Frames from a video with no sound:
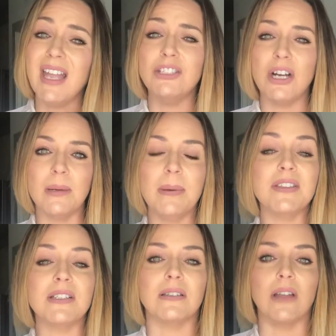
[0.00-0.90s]
I talk
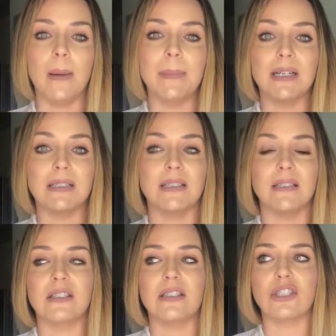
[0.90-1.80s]
about this a lot because
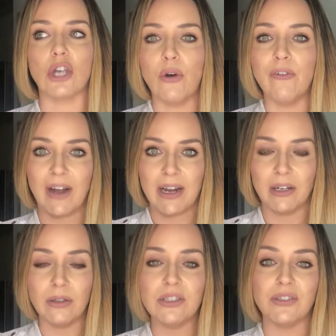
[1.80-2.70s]
it is so
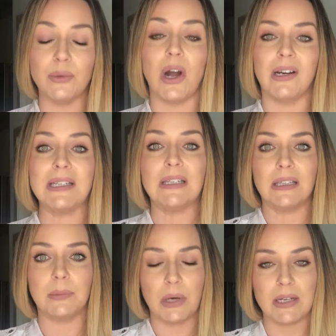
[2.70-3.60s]
vital to our
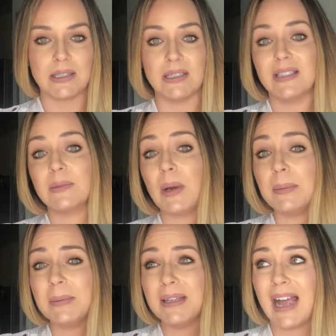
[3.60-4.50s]
healing process. It's
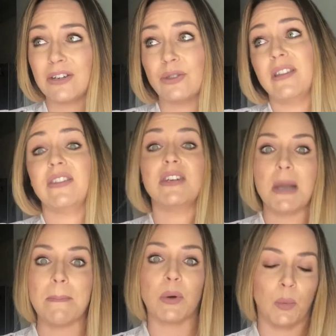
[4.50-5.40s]
probably actually the
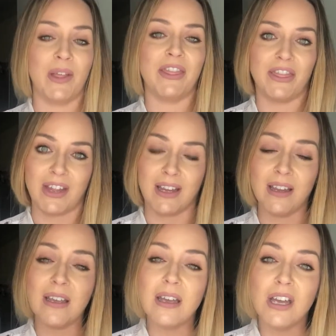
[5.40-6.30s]
number one
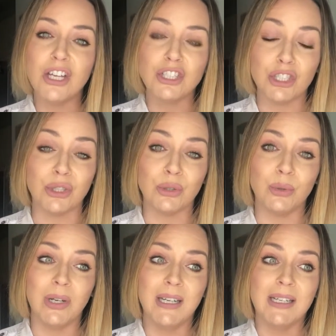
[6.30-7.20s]
thing
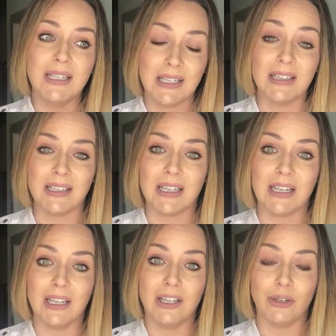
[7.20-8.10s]
to
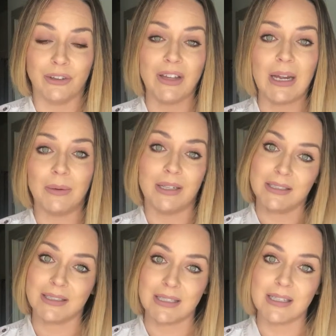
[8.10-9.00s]
healing your
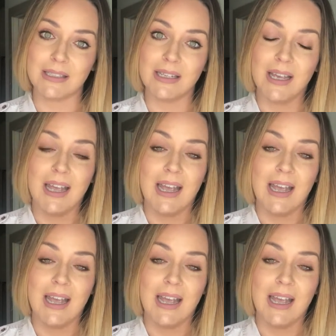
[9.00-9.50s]
thyroid disease.